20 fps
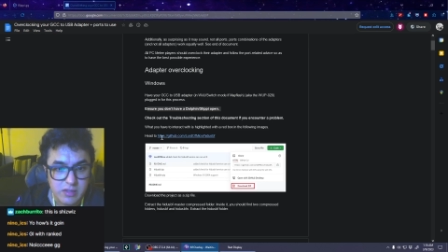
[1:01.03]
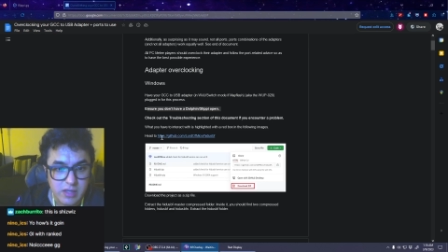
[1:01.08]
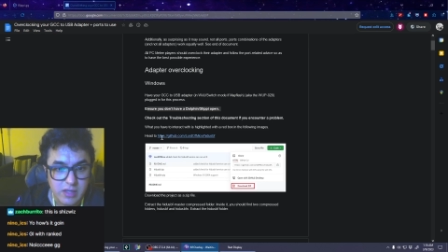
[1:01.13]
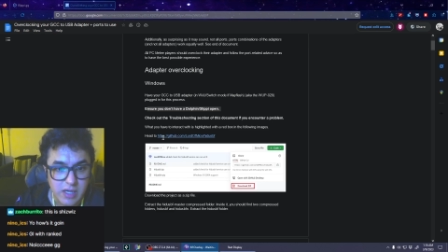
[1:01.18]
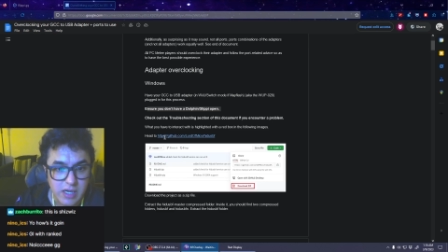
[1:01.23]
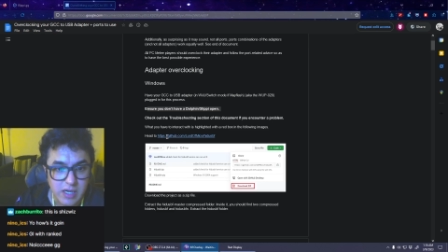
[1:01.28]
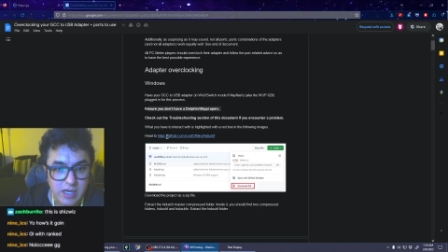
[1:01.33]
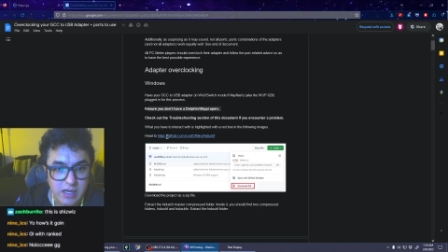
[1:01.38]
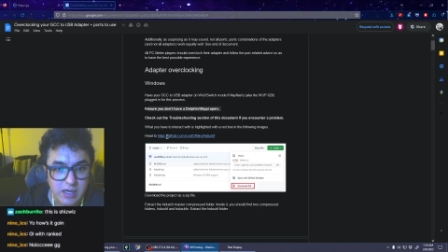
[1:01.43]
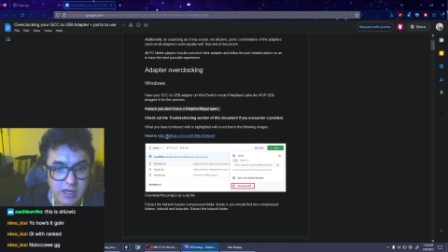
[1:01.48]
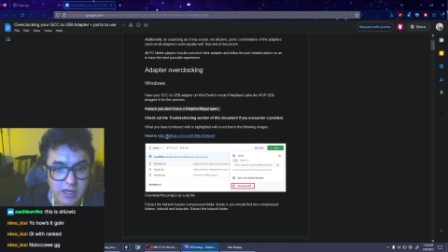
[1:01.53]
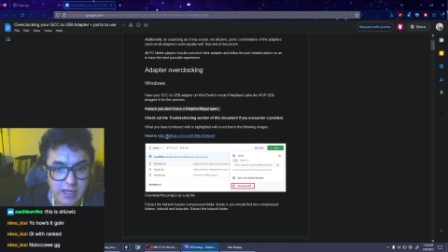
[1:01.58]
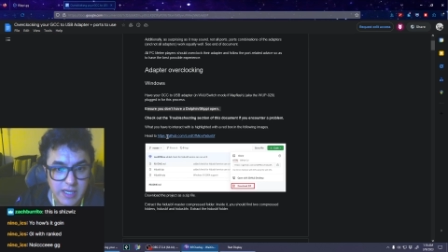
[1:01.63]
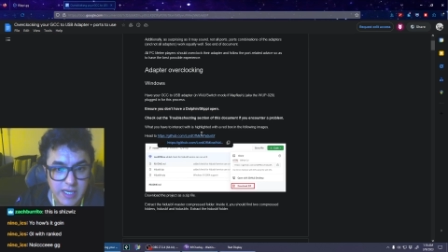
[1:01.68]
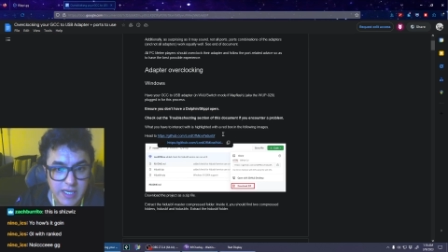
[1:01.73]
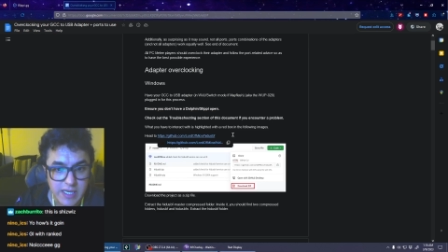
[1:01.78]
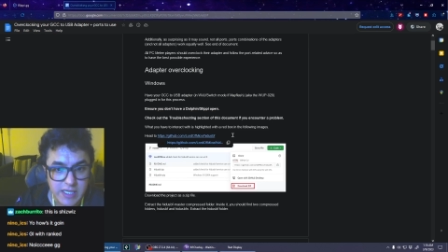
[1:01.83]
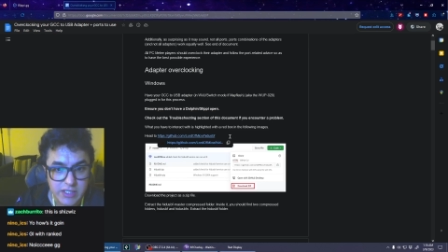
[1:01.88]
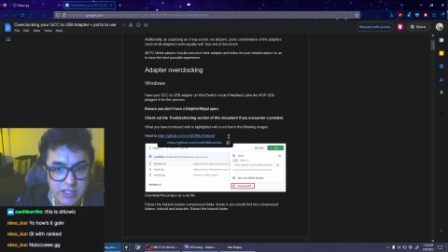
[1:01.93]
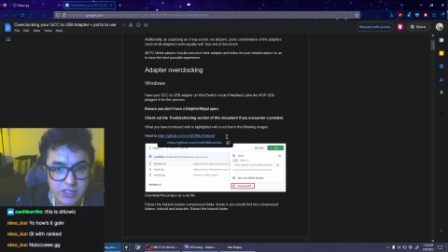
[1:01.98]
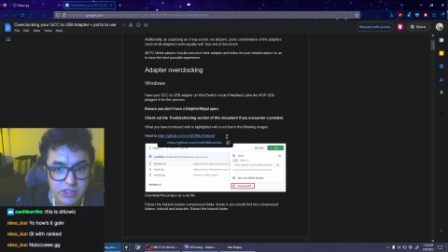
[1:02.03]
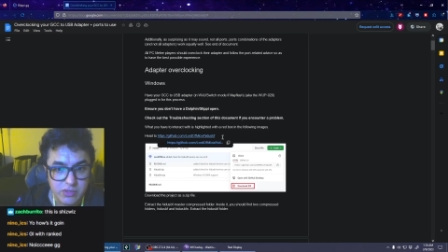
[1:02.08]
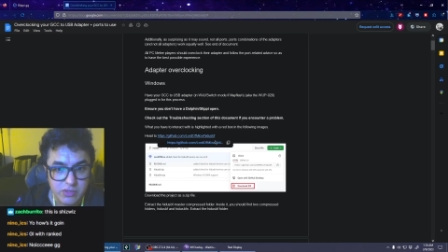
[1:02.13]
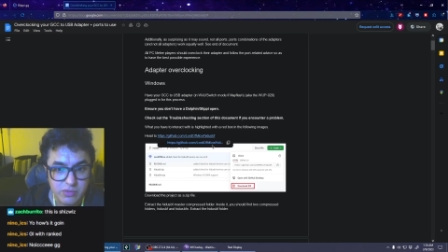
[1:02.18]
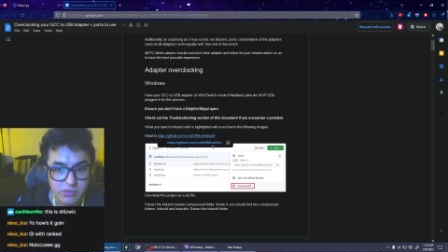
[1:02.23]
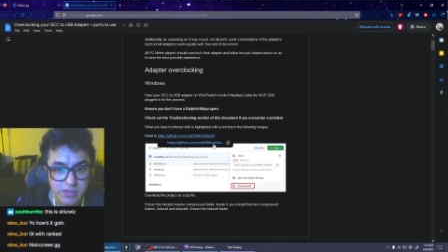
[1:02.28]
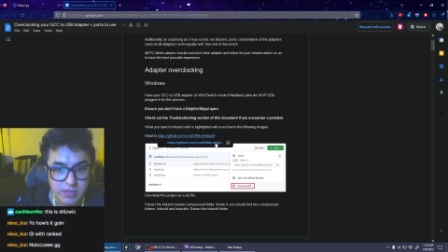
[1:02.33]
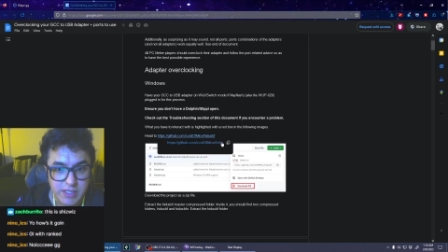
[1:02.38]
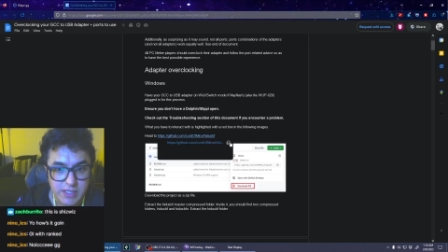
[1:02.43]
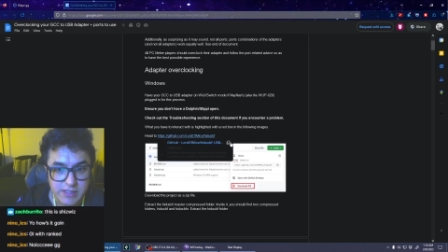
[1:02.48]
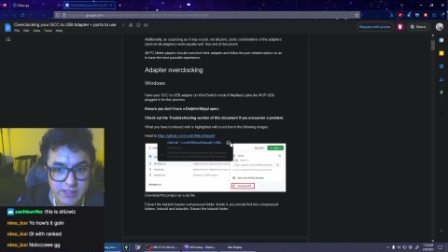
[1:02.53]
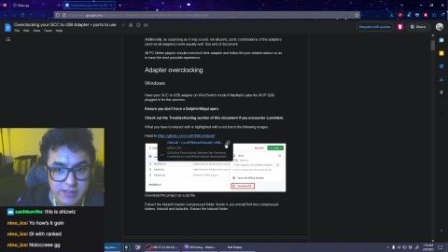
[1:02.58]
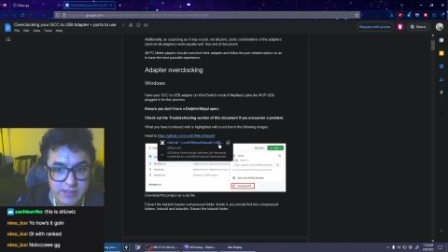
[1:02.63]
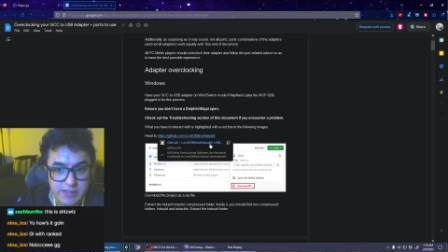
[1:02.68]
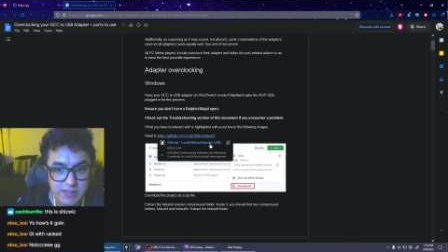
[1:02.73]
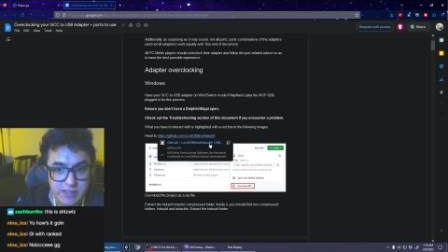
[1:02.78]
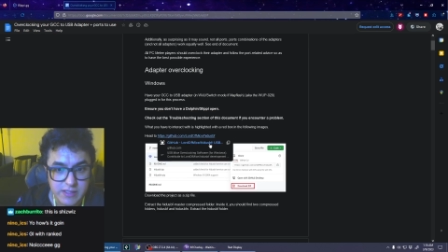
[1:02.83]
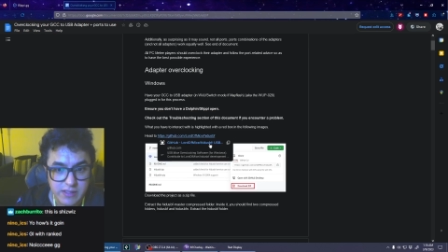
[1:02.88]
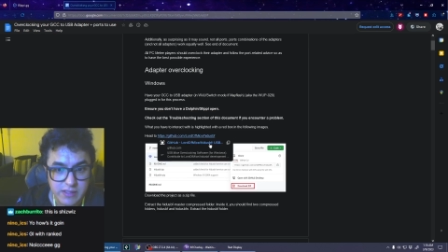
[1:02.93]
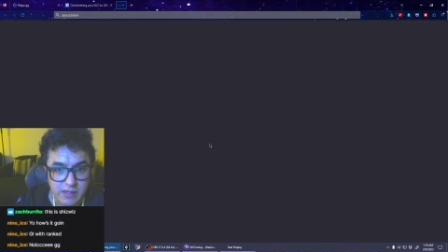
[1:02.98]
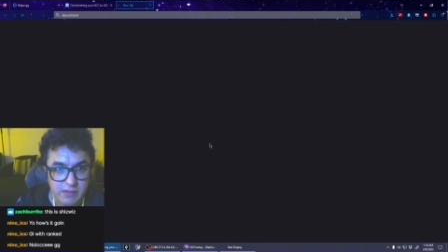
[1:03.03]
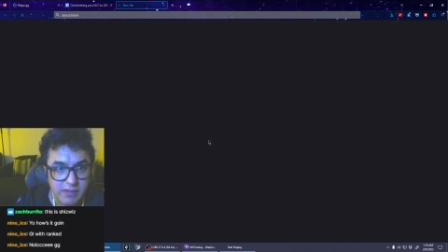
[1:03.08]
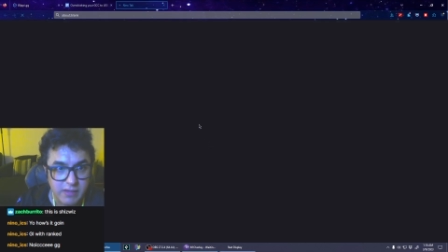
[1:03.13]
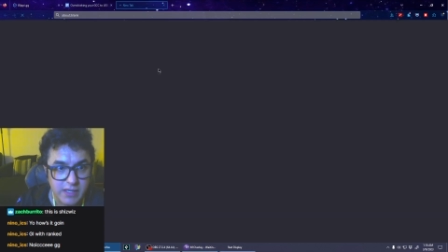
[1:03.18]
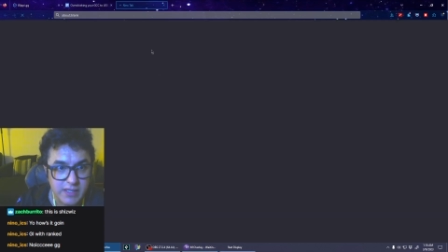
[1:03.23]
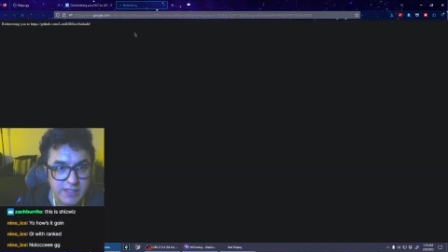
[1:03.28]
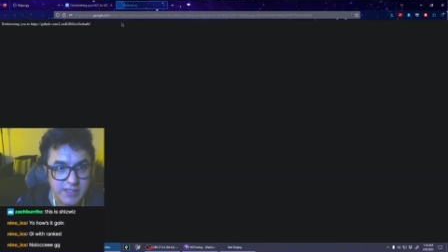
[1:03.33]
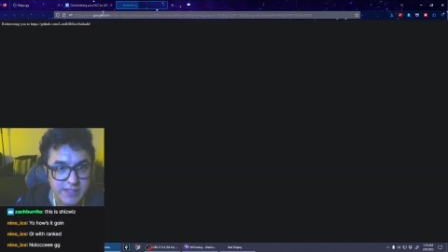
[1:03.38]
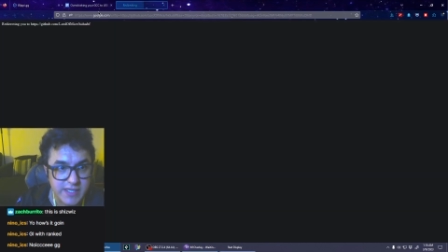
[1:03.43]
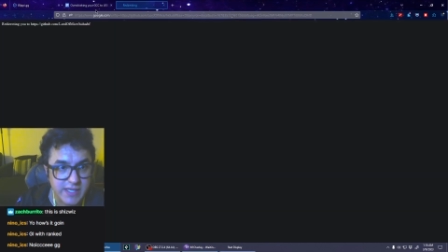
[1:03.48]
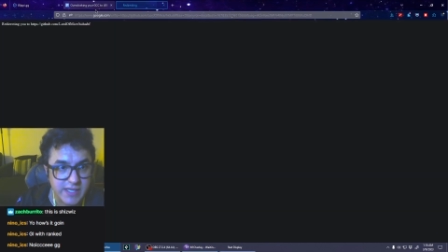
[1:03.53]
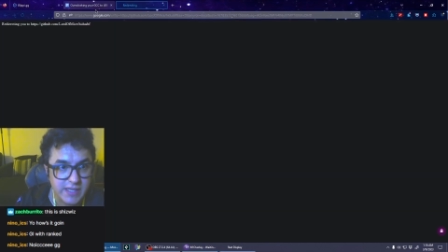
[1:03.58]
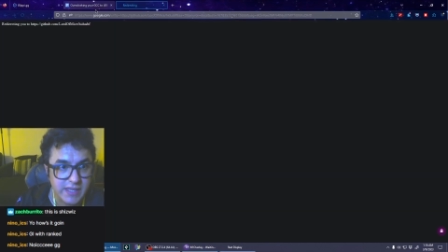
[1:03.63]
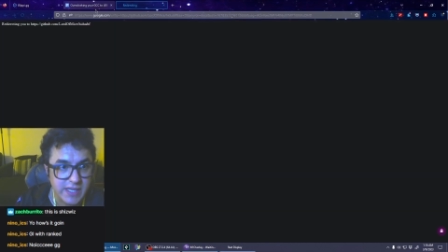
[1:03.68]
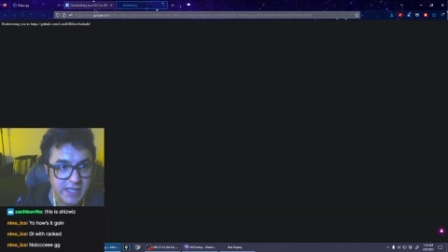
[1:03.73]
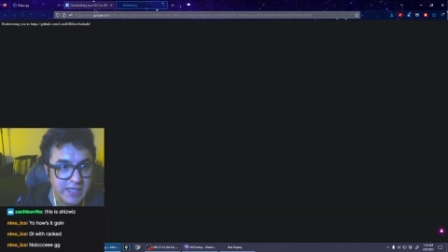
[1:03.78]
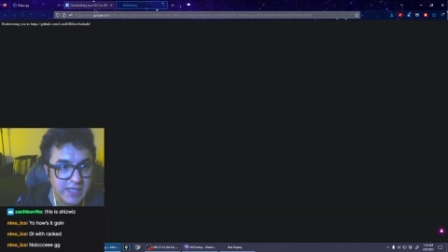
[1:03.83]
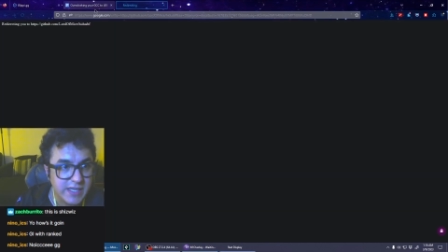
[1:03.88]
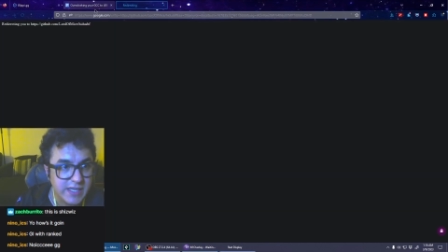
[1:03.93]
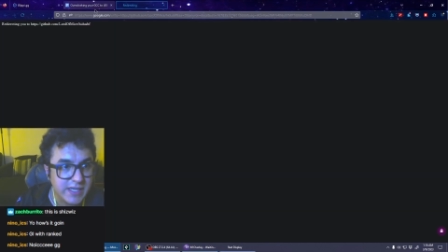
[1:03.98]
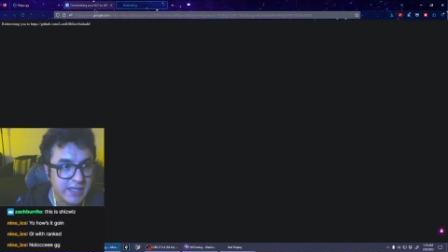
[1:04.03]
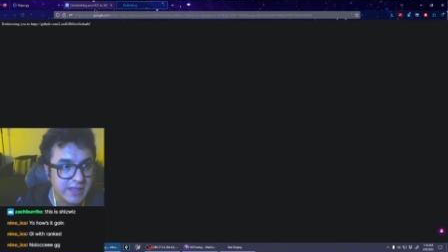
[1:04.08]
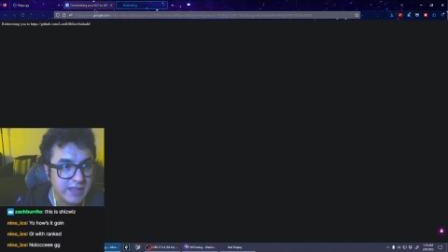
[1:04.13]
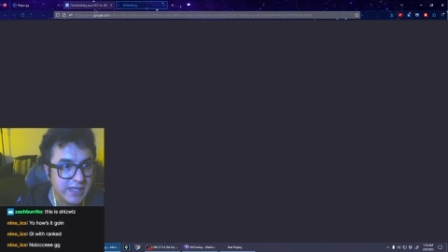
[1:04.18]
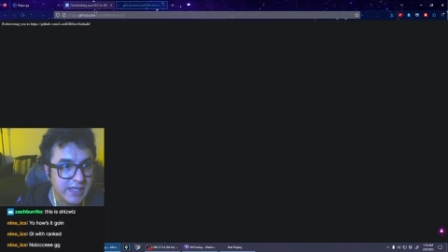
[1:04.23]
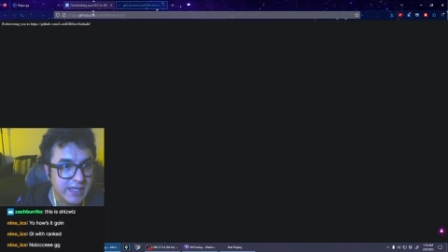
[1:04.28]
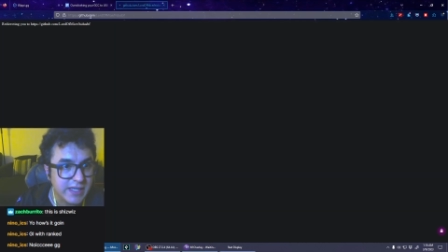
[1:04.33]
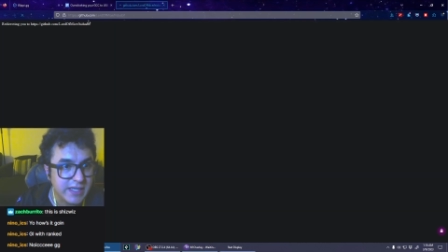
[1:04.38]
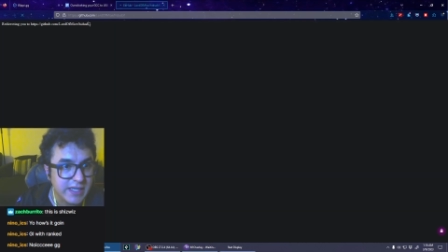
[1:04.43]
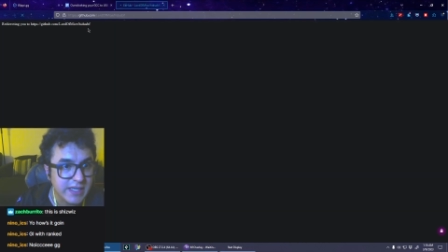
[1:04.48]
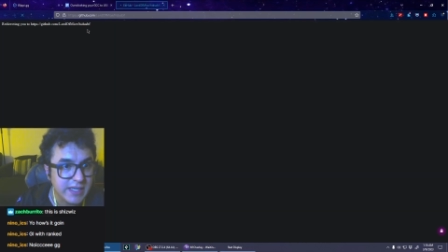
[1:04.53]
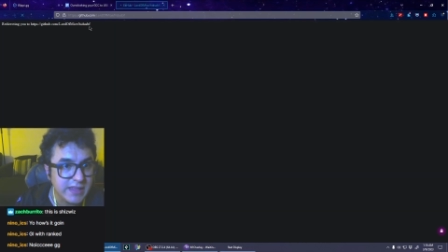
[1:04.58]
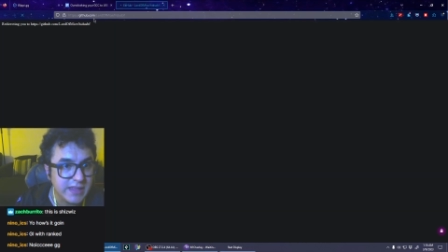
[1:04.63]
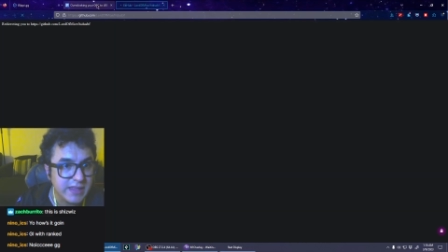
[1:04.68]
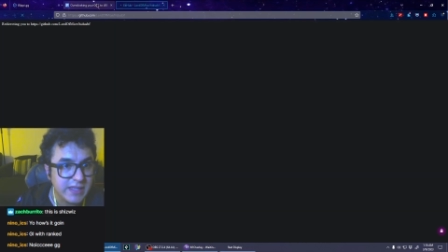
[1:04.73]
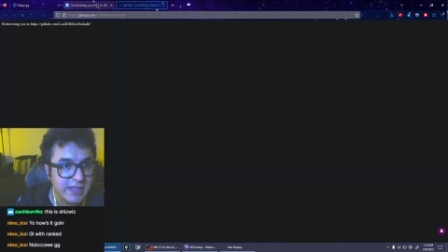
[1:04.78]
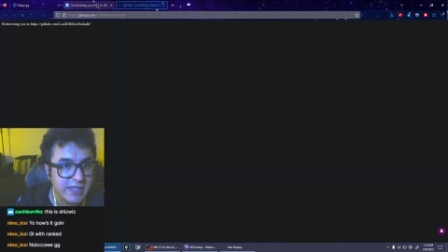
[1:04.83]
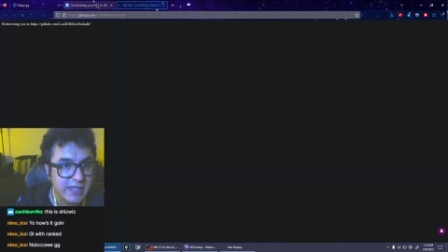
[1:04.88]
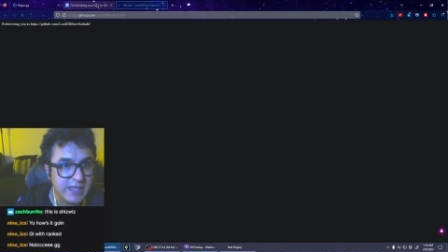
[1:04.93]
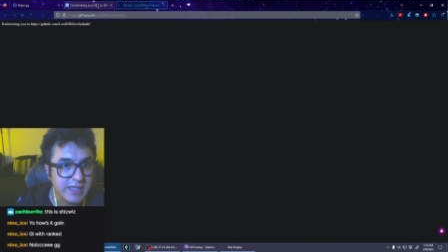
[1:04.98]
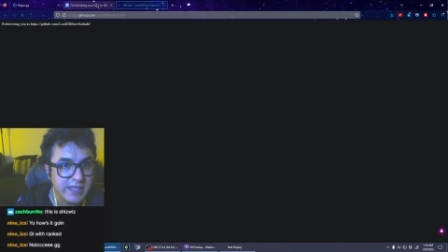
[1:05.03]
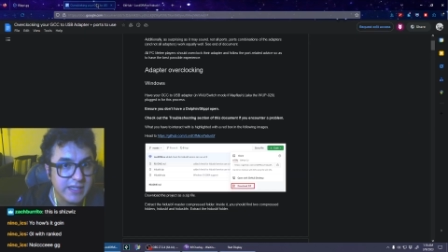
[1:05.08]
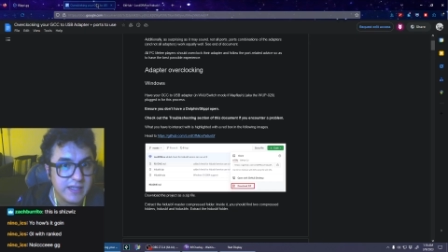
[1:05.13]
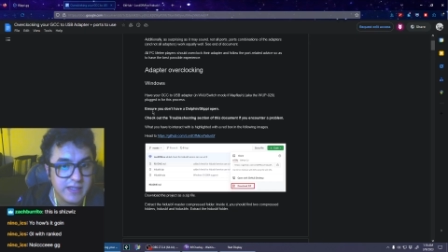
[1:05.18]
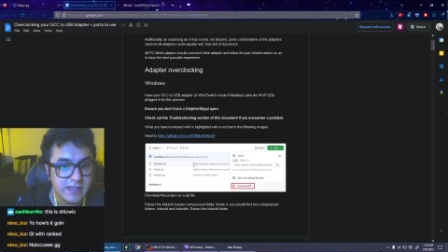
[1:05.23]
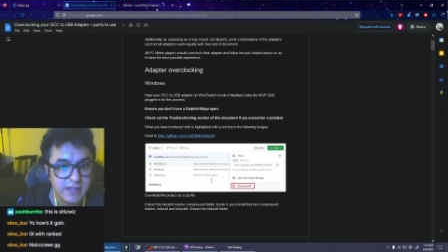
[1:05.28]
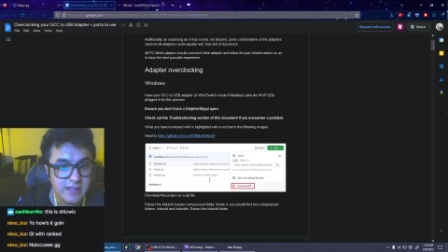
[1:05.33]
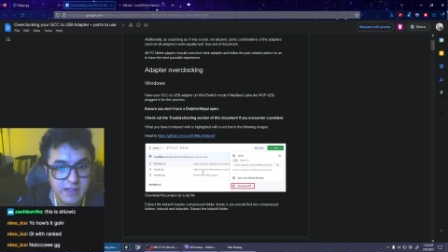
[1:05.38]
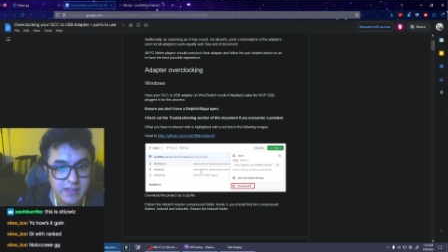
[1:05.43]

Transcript: uh, head to this. All right, let's click, clickety click.